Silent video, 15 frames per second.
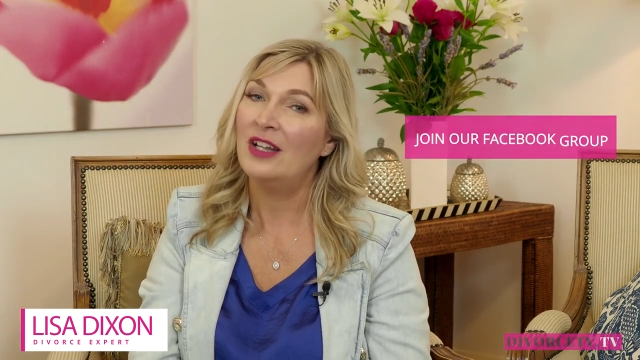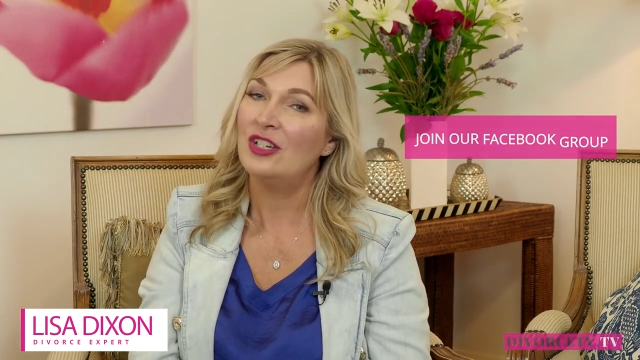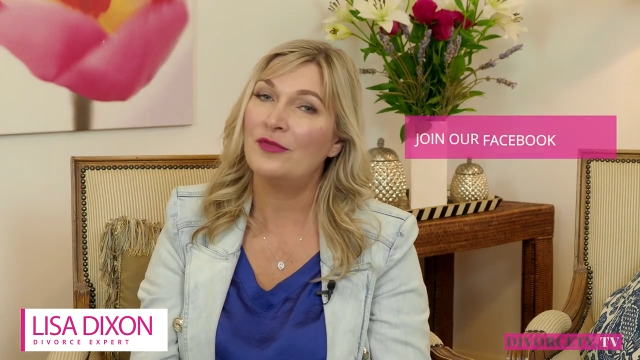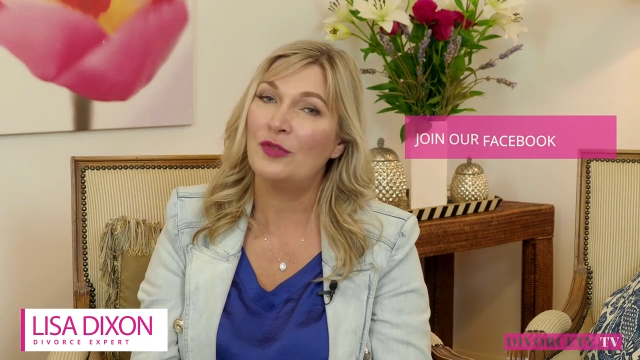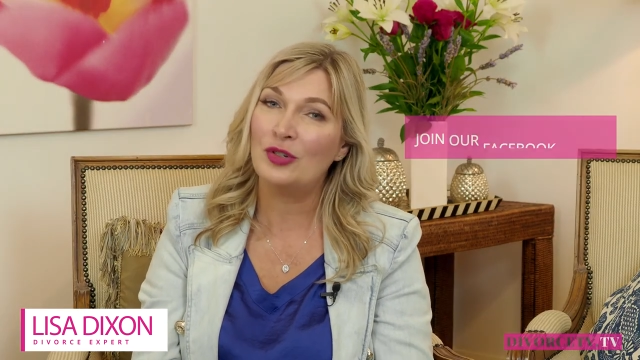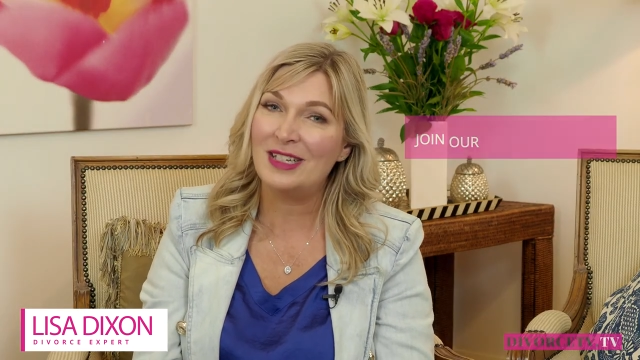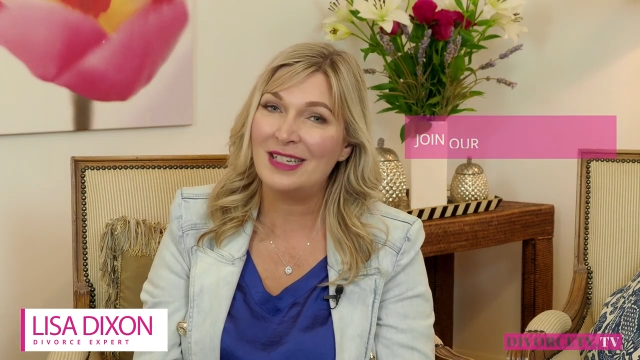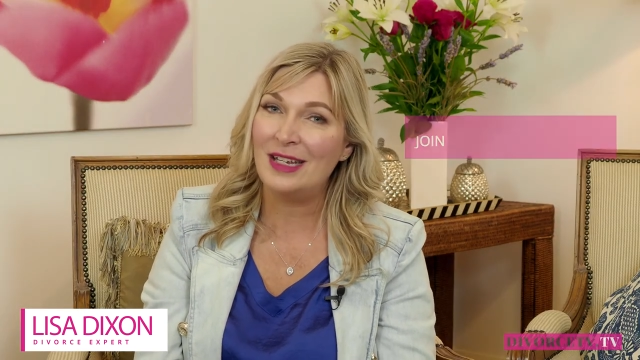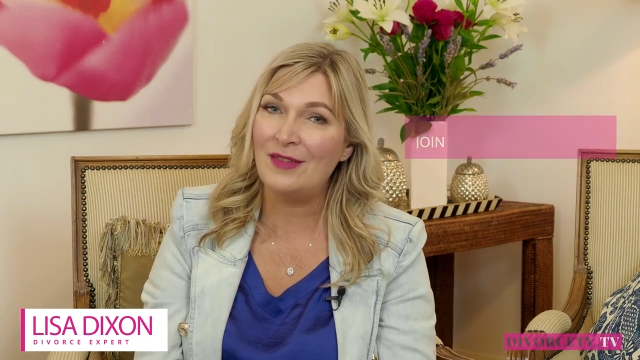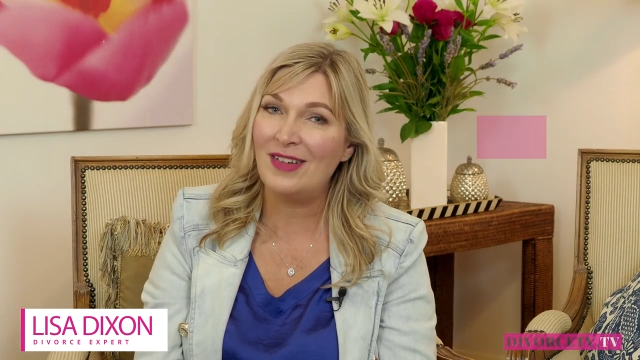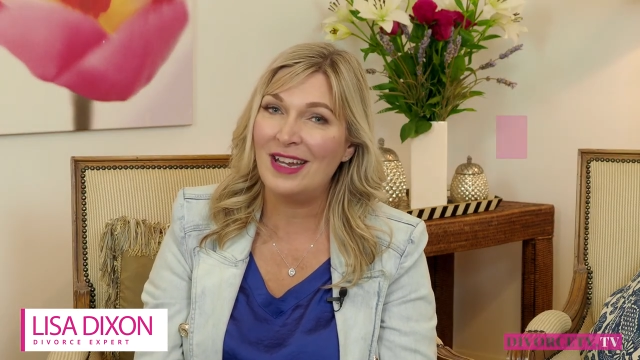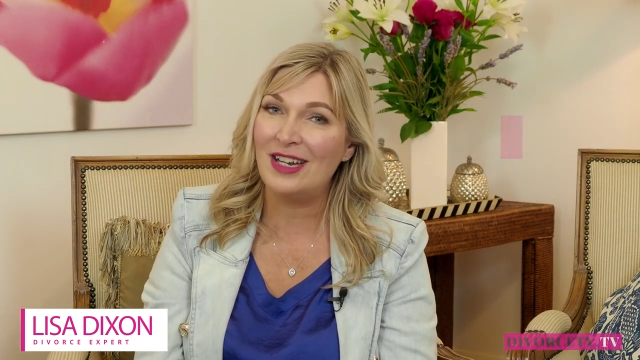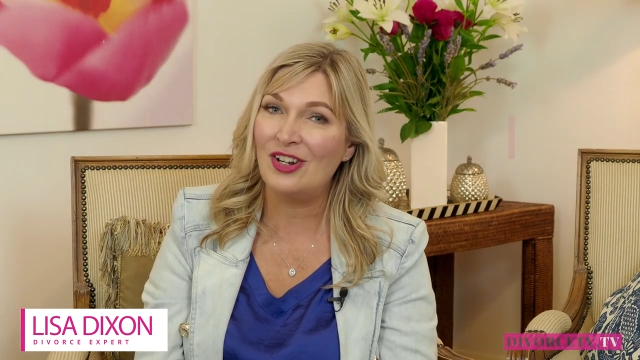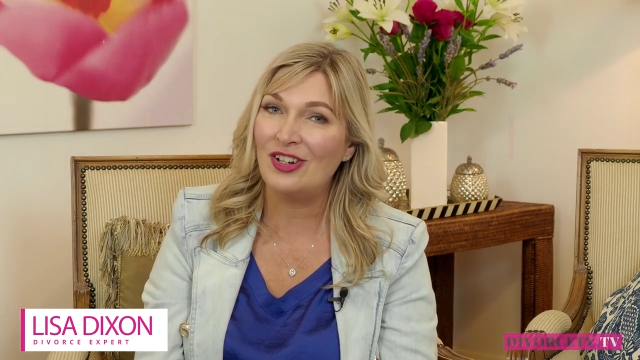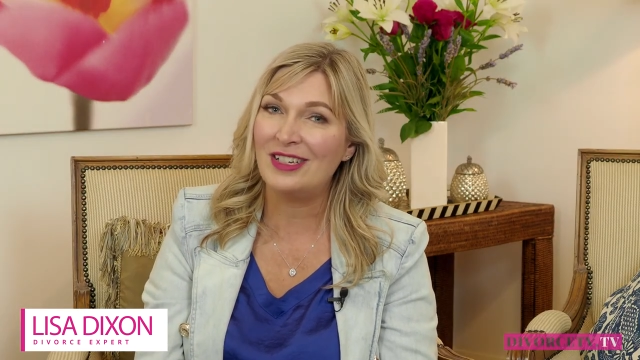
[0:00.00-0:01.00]
divorce T
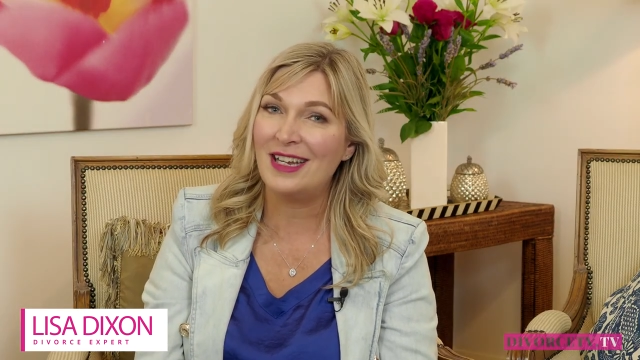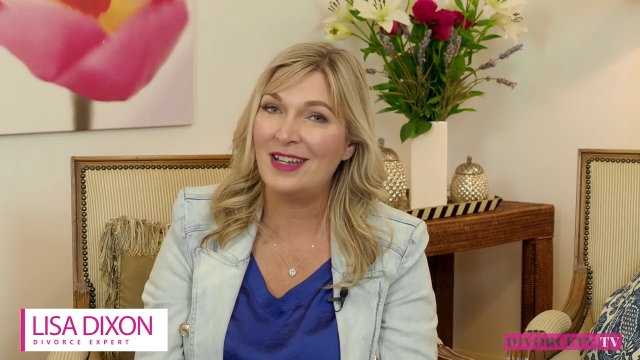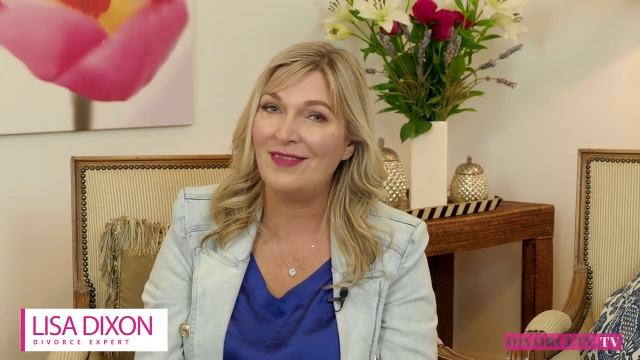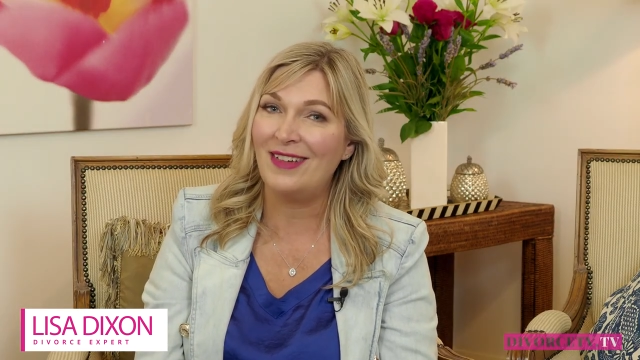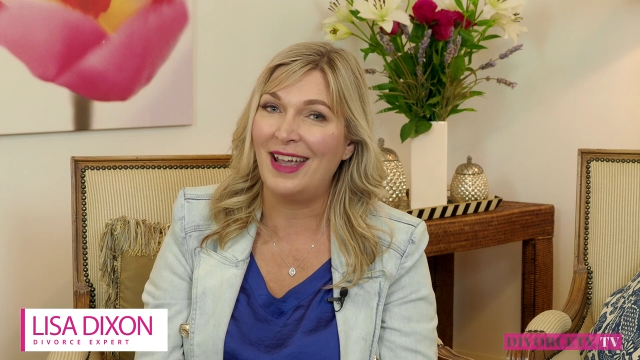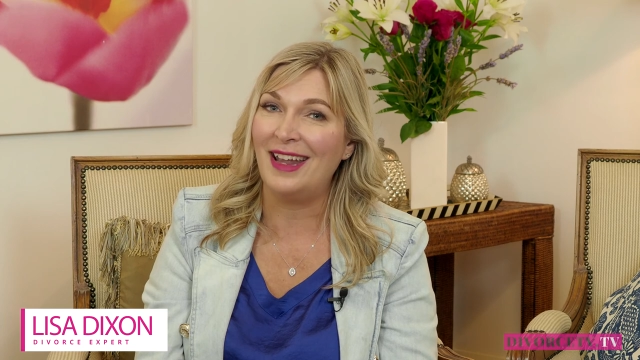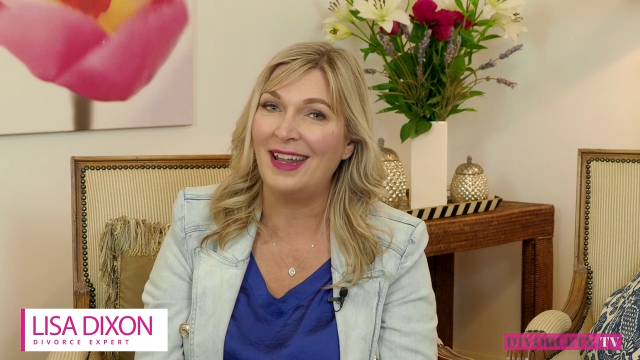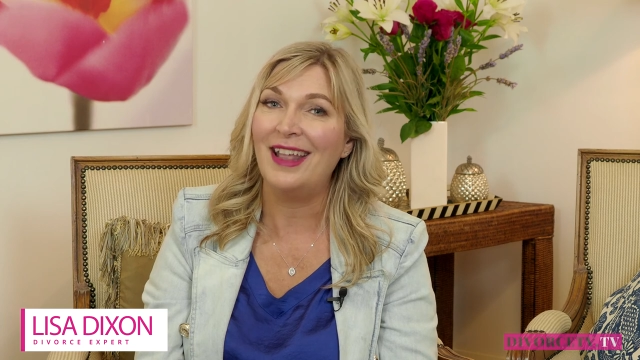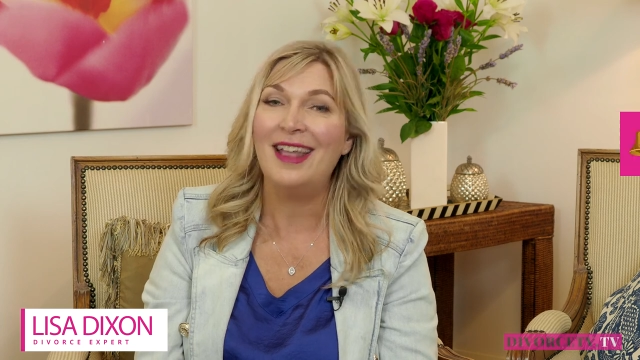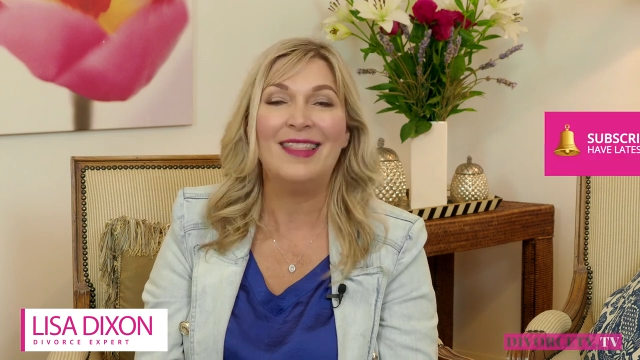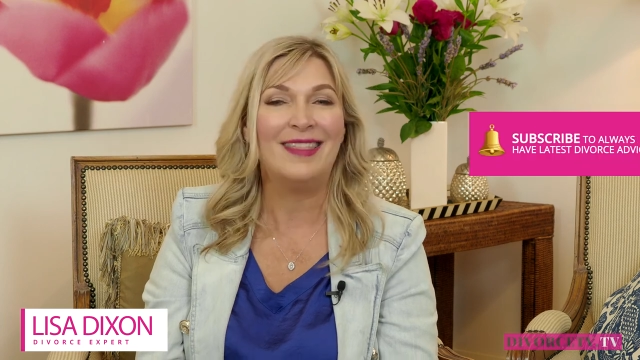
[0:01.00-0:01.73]
V dot T V.